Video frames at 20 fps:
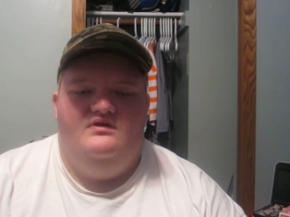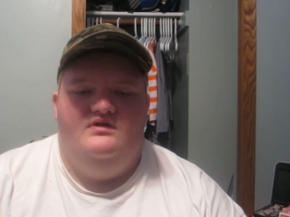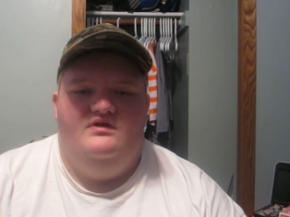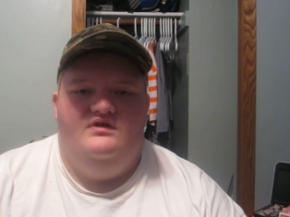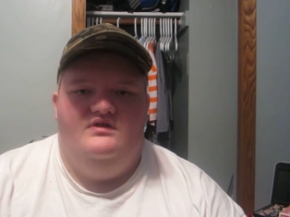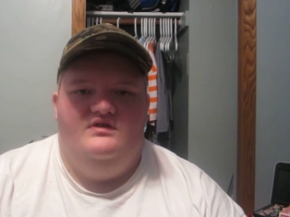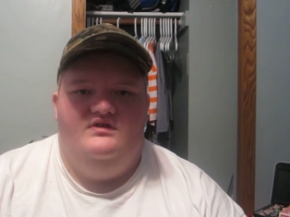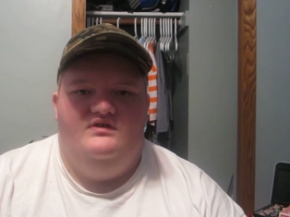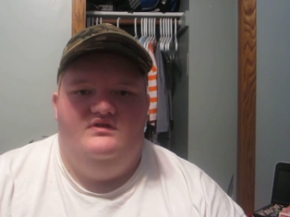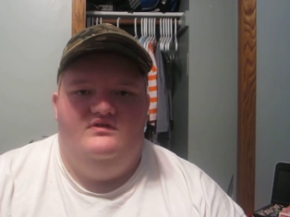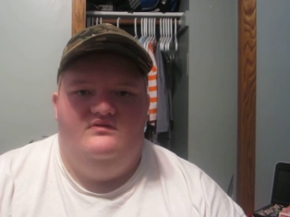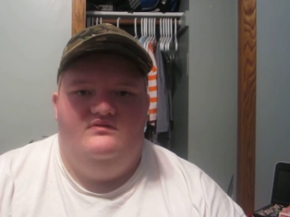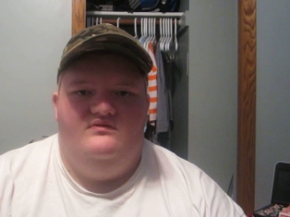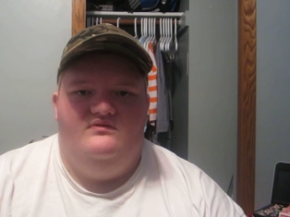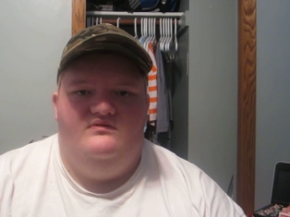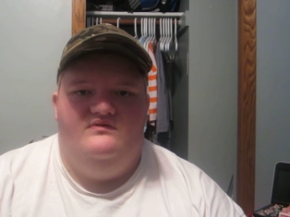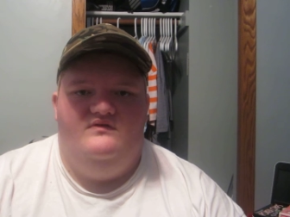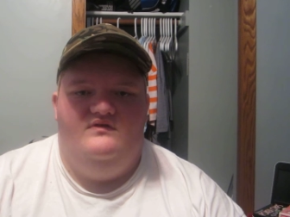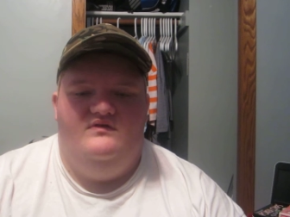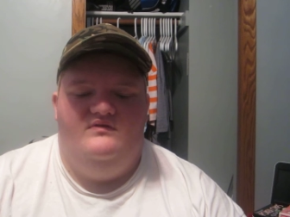and then
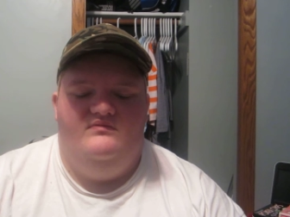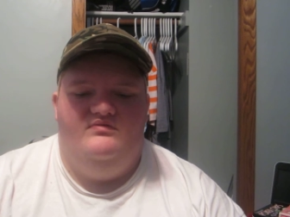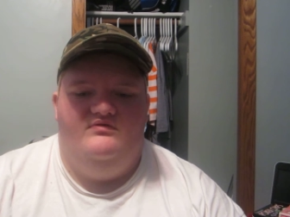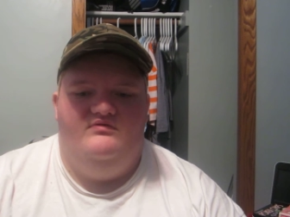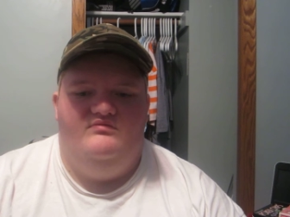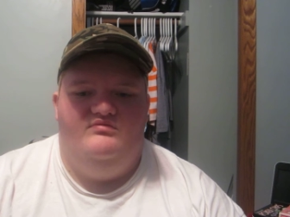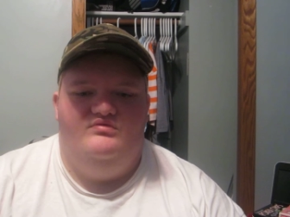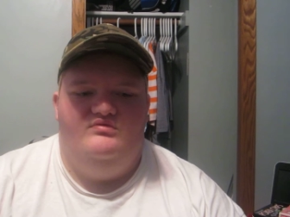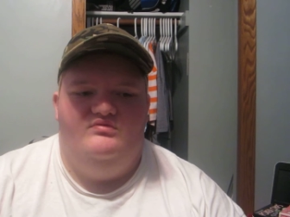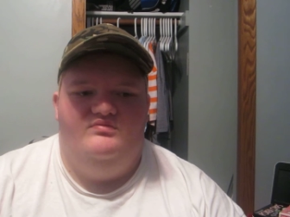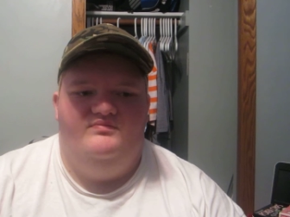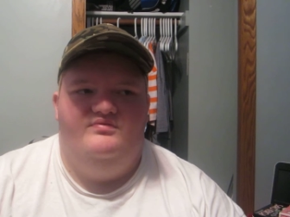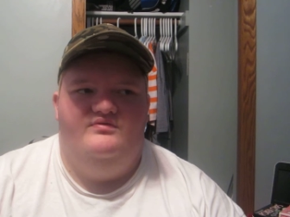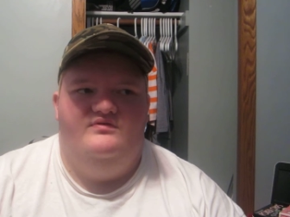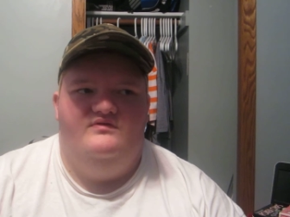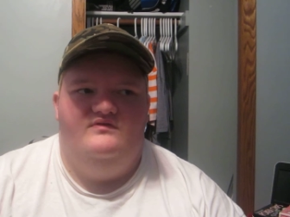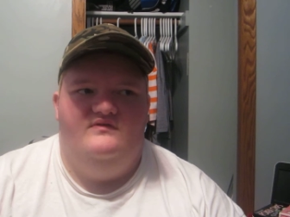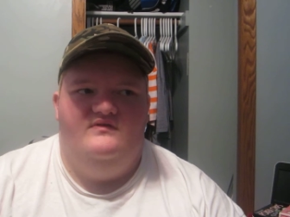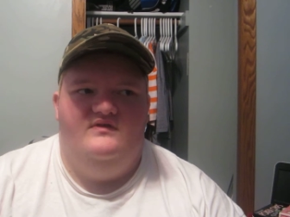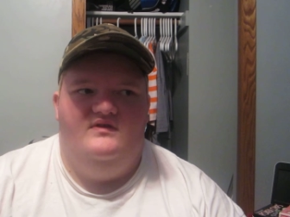some people
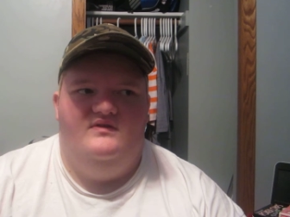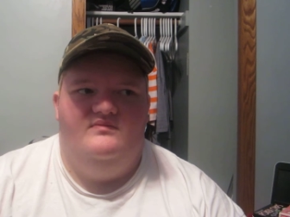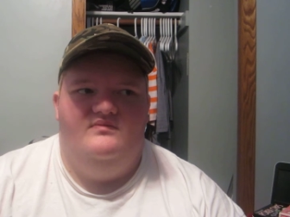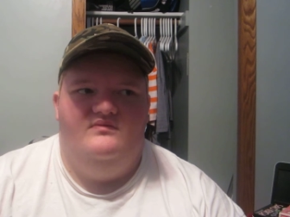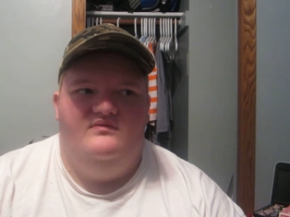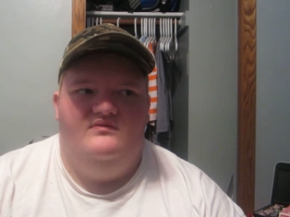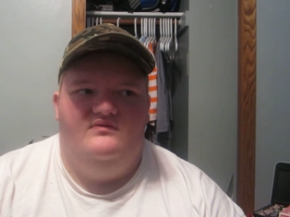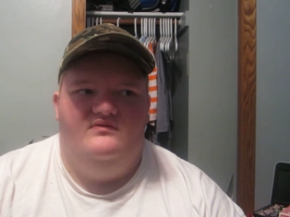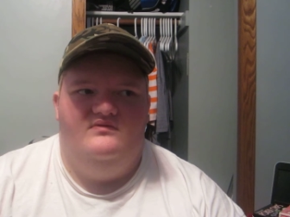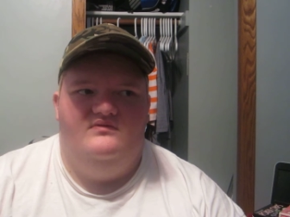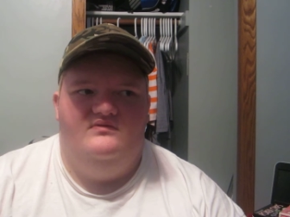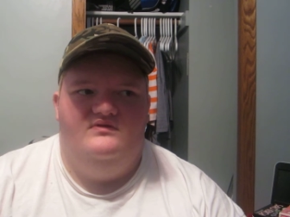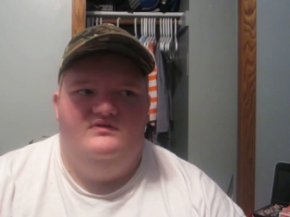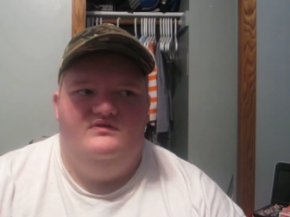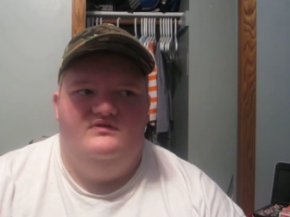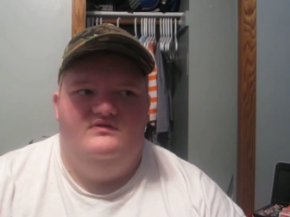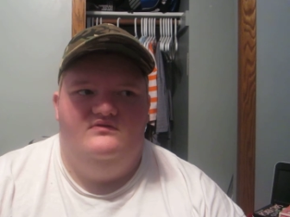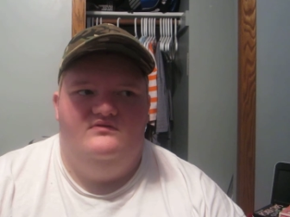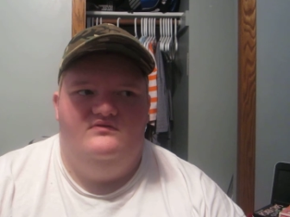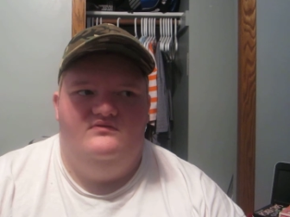put Sta-Bil
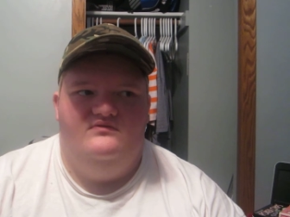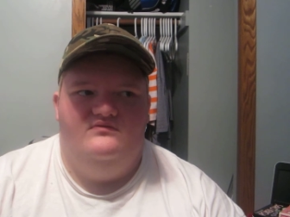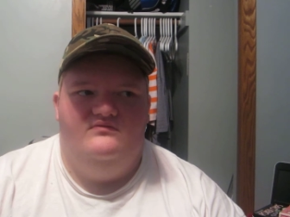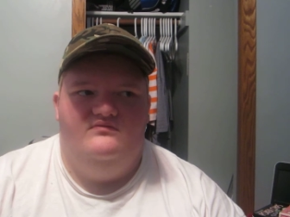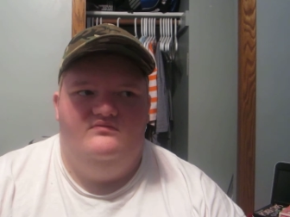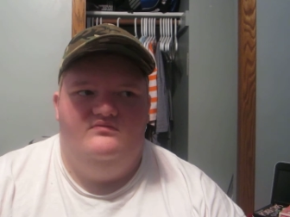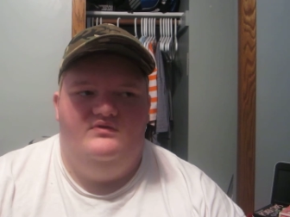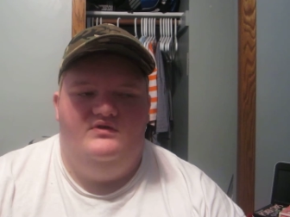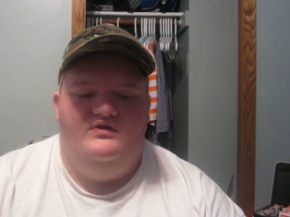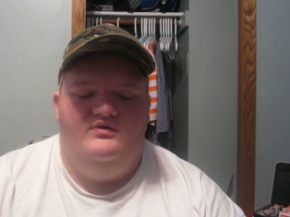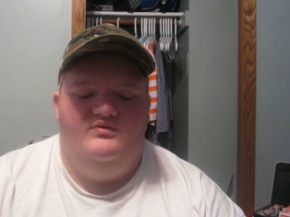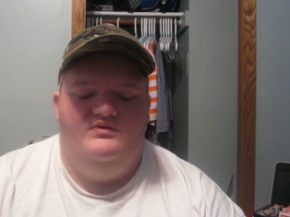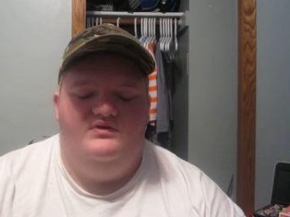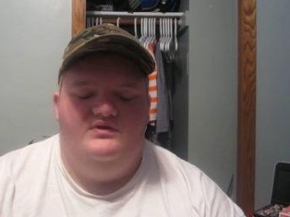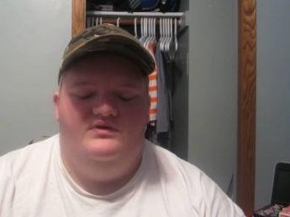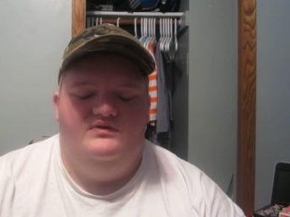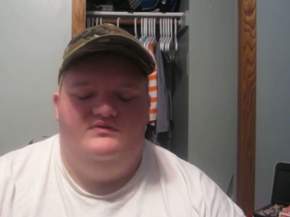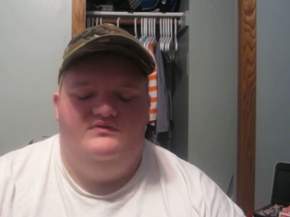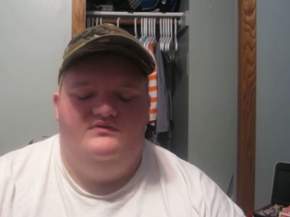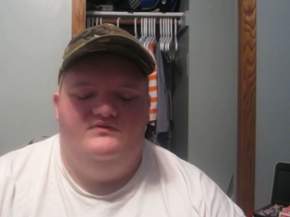in their weed
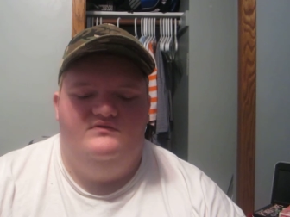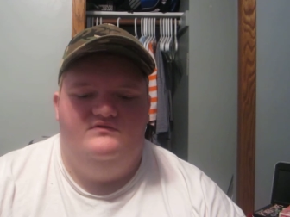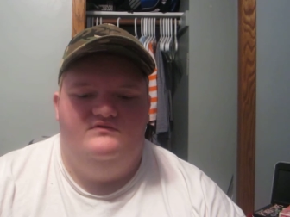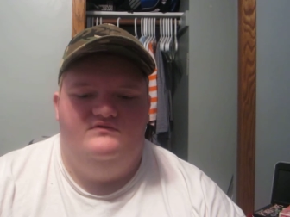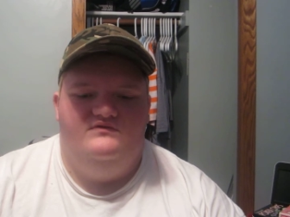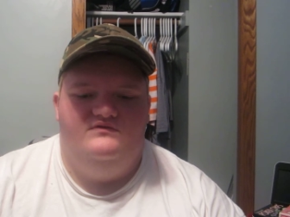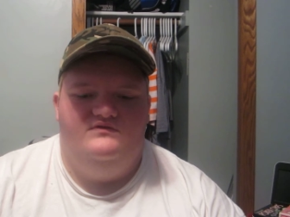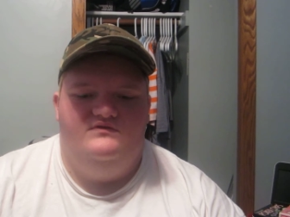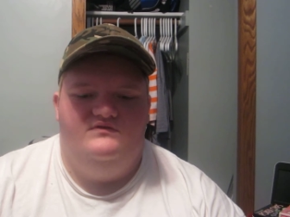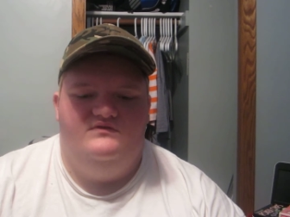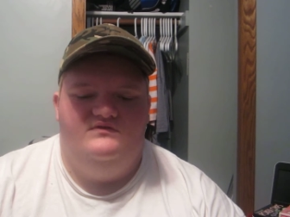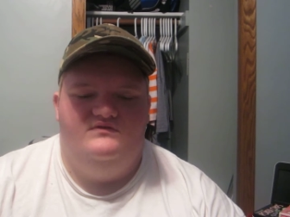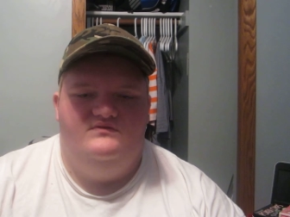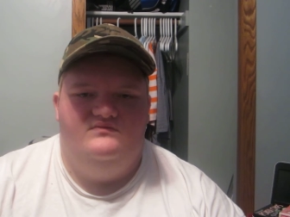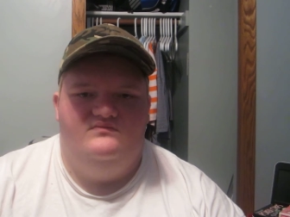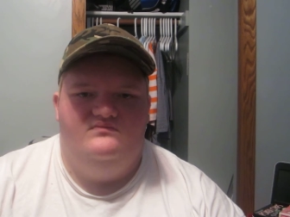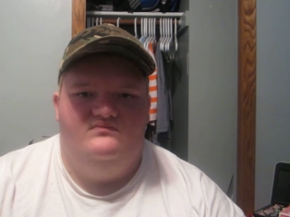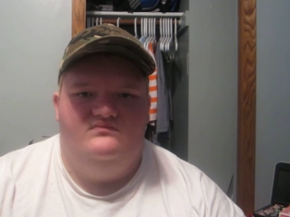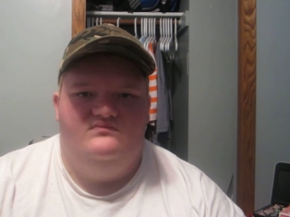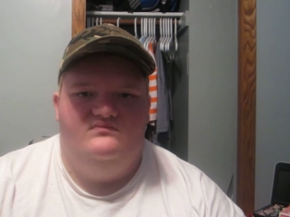whackers
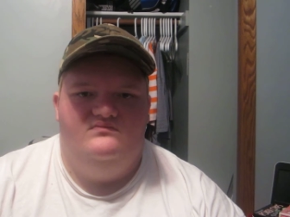and